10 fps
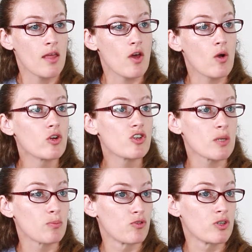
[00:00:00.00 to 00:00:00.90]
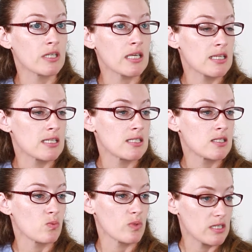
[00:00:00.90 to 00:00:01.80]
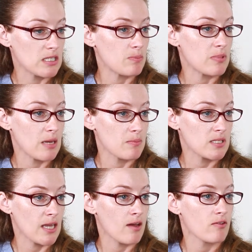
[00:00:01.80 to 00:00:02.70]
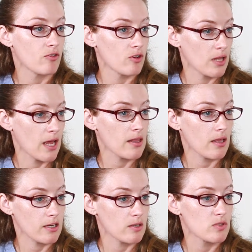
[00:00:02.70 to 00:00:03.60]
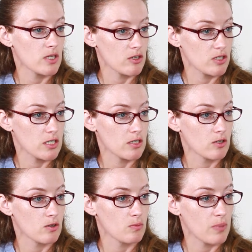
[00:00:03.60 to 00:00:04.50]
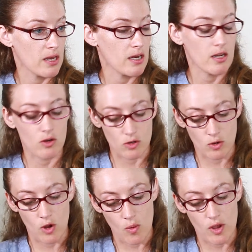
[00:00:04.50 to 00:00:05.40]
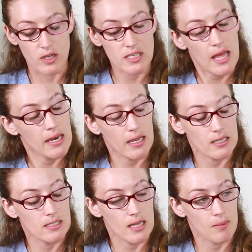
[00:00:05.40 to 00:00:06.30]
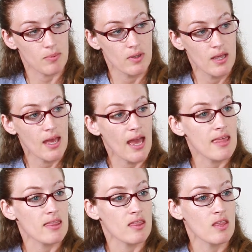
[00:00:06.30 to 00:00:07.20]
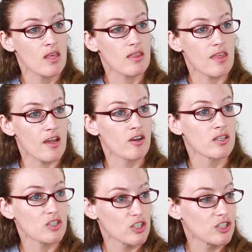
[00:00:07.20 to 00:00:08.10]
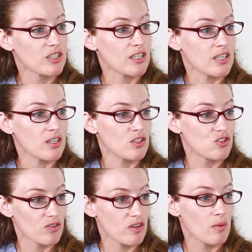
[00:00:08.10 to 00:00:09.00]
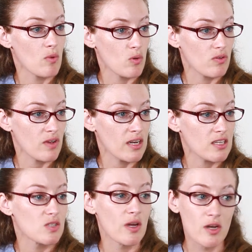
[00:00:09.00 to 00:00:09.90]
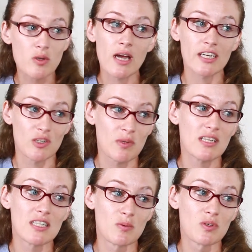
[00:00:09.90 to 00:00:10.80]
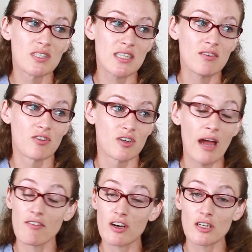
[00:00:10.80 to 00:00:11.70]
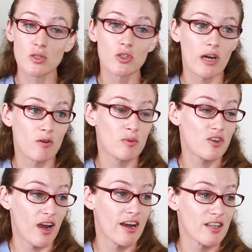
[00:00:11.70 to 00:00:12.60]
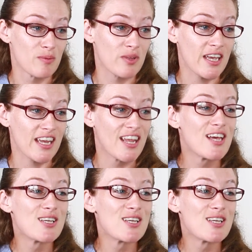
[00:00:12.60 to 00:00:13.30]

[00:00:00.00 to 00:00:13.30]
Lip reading: the ownership really is with the DPM staff for a lot of the items that are still pending or going on to that next step. And they are internally driven and motivated. So I know Dr. Aminata will see I've already told her I will be crying on the plane.